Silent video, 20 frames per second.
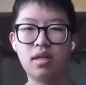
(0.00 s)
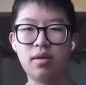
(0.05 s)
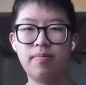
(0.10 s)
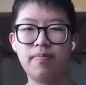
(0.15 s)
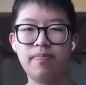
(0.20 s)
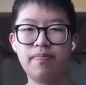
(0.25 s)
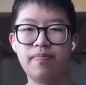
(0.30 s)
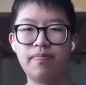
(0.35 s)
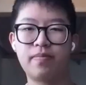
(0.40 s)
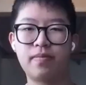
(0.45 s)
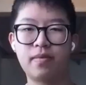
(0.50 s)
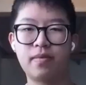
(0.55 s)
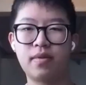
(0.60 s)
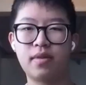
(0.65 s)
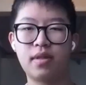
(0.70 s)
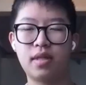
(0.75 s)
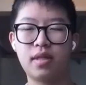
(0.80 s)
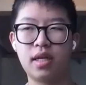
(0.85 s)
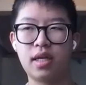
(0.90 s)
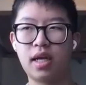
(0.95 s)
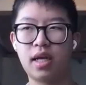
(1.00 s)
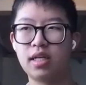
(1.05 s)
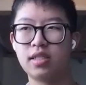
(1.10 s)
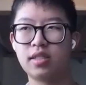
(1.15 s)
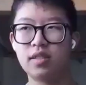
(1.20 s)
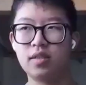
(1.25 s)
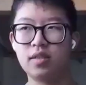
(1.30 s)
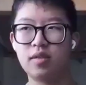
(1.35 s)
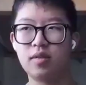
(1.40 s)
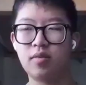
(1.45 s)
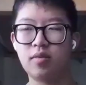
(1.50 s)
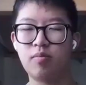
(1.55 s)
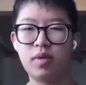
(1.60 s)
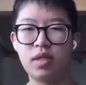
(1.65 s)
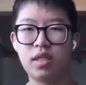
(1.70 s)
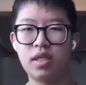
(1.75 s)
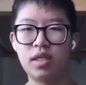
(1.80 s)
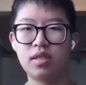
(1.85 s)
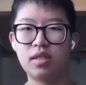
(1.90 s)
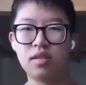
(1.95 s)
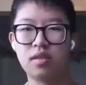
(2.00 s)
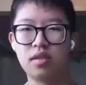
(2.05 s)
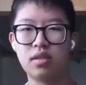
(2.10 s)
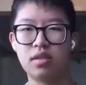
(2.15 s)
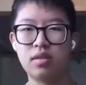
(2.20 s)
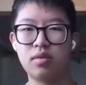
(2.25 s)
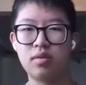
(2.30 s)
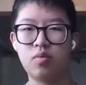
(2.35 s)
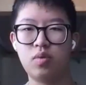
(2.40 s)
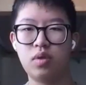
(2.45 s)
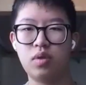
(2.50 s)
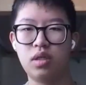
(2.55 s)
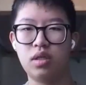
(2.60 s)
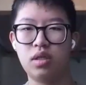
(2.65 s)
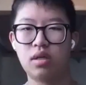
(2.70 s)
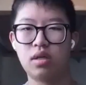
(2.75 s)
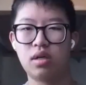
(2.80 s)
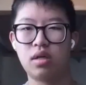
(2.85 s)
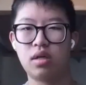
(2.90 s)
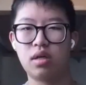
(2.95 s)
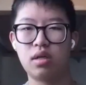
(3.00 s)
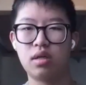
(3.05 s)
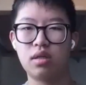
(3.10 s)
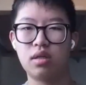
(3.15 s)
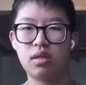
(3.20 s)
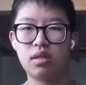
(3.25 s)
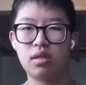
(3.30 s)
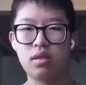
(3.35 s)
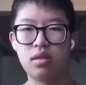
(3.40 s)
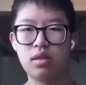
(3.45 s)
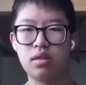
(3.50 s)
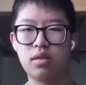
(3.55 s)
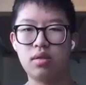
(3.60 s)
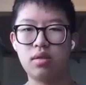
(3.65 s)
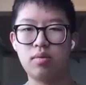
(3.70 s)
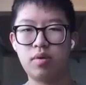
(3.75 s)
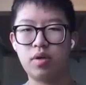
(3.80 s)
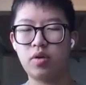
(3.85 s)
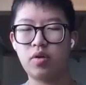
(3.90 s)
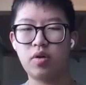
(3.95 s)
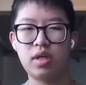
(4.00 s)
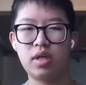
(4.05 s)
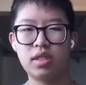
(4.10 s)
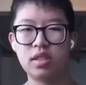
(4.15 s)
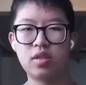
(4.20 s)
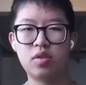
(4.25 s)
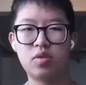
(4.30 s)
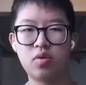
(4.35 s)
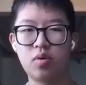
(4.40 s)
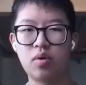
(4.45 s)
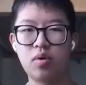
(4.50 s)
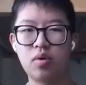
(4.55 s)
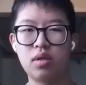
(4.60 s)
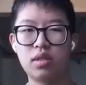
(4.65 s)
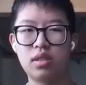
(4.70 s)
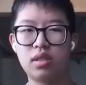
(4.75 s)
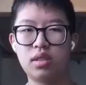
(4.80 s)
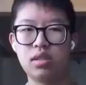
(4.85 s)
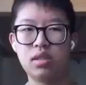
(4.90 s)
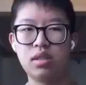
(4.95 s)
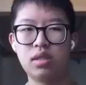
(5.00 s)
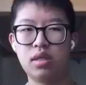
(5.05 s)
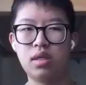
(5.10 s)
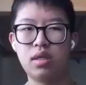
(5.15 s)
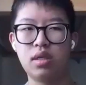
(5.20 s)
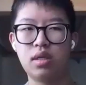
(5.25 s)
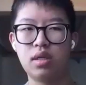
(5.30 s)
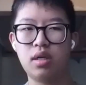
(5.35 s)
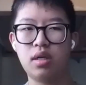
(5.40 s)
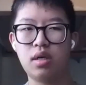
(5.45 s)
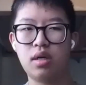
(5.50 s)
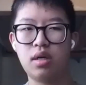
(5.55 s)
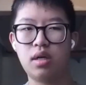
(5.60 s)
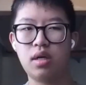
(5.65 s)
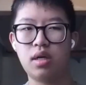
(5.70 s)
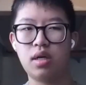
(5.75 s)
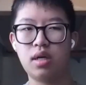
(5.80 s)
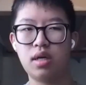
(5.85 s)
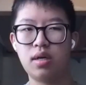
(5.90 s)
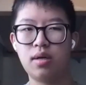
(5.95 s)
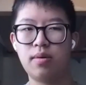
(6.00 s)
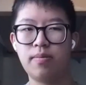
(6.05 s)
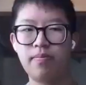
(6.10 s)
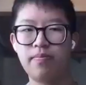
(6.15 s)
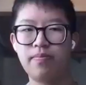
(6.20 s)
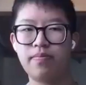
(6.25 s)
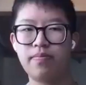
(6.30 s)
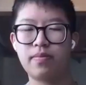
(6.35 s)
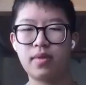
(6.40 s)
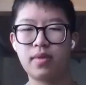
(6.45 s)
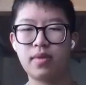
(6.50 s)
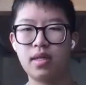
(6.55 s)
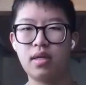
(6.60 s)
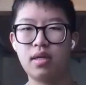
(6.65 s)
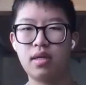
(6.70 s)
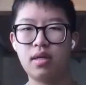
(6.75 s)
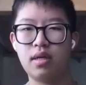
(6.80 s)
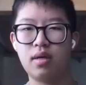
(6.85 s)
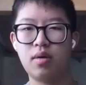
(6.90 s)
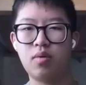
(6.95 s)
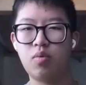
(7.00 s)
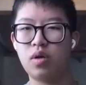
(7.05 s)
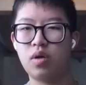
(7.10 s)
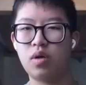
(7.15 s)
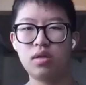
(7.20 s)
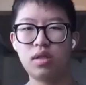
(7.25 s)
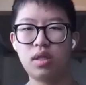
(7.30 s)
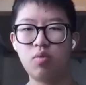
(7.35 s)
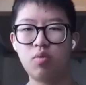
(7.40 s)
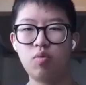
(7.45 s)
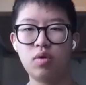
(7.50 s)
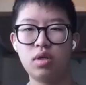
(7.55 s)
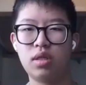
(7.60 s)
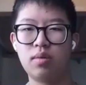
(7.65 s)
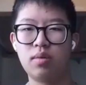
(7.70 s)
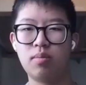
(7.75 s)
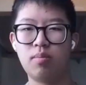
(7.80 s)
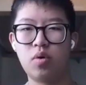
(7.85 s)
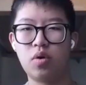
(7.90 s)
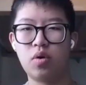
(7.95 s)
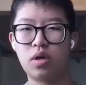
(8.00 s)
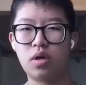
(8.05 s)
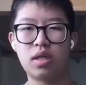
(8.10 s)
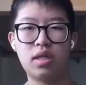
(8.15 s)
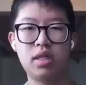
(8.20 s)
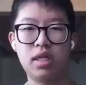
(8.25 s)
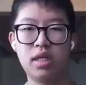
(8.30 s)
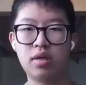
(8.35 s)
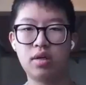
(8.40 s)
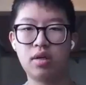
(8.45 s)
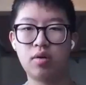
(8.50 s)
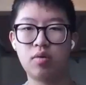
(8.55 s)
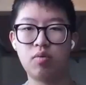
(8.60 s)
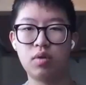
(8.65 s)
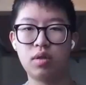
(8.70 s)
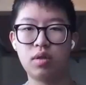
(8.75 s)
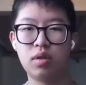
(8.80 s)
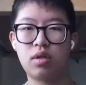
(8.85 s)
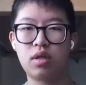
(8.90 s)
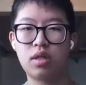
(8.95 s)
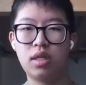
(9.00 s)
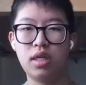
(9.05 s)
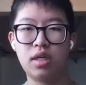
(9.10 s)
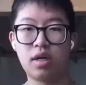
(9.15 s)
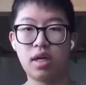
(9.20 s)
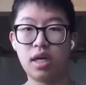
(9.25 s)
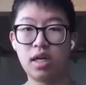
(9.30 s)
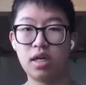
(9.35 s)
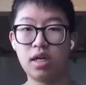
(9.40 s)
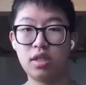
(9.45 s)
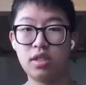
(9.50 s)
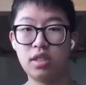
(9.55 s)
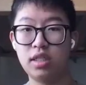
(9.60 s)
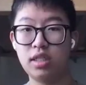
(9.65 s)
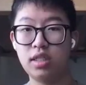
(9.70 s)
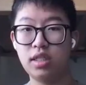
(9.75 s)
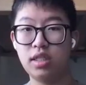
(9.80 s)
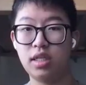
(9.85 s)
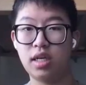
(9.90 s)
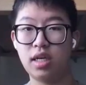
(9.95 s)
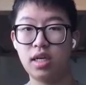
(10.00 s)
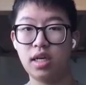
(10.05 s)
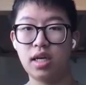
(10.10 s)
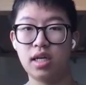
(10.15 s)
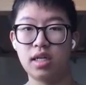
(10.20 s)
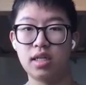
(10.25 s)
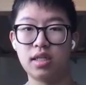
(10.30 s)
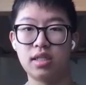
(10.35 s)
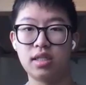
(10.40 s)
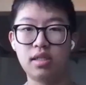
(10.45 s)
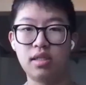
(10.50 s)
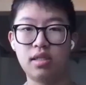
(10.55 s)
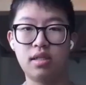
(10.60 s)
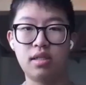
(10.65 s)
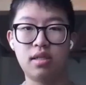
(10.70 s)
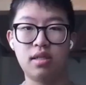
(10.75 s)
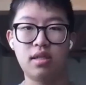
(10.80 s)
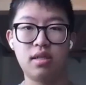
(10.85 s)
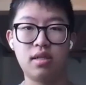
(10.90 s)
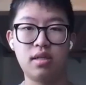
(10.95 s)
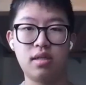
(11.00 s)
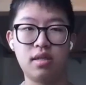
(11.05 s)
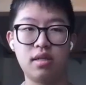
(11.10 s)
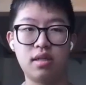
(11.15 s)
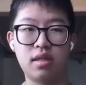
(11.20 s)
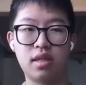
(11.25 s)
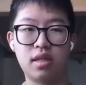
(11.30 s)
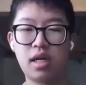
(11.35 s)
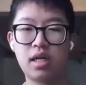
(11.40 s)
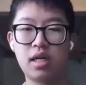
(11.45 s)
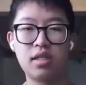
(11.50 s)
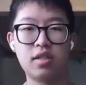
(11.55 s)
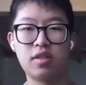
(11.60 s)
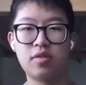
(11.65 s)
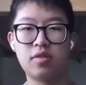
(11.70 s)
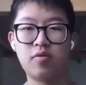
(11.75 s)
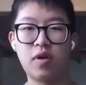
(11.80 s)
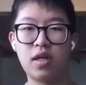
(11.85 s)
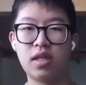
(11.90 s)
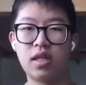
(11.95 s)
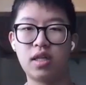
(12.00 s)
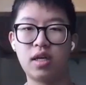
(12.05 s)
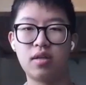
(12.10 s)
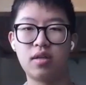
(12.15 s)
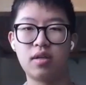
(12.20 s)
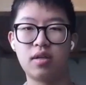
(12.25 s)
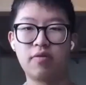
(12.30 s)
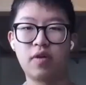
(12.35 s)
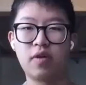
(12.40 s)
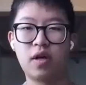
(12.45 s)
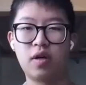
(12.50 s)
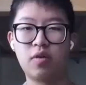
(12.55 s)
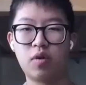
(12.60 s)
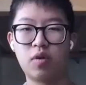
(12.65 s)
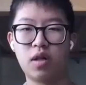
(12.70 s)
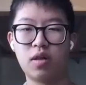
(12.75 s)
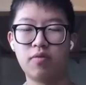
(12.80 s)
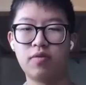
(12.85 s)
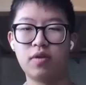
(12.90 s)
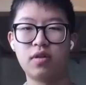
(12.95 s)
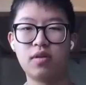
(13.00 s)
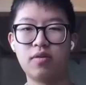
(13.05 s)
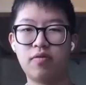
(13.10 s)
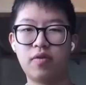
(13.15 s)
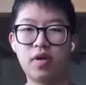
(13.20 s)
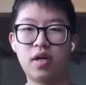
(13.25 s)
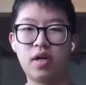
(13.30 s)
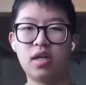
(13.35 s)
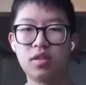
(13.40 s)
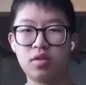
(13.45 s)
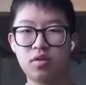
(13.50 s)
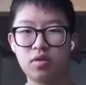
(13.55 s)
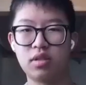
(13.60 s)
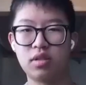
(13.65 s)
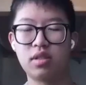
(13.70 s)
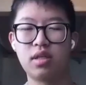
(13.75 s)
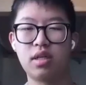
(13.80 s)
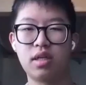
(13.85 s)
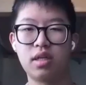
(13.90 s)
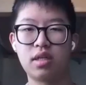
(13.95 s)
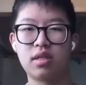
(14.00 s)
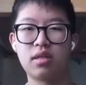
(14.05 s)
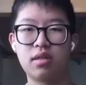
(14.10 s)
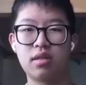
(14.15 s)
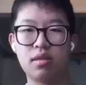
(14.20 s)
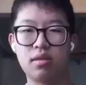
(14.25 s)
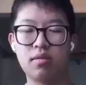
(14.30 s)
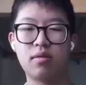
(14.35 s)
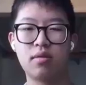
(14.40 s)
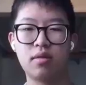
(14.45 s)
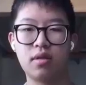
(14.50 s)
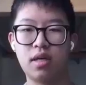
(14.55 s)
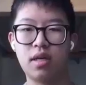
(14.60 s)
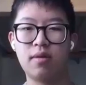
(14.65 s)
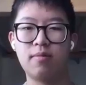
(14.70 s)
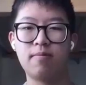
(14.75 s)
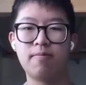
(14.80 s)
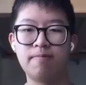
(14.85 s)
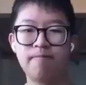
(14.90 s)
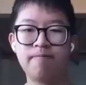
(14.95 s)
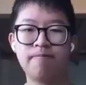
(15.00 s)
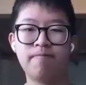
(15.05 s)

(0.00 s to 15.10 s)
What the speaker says: um like as because we are progressing towards um a world with cleaner energy, and like I just found that like very relevant, very interesting. Yeah.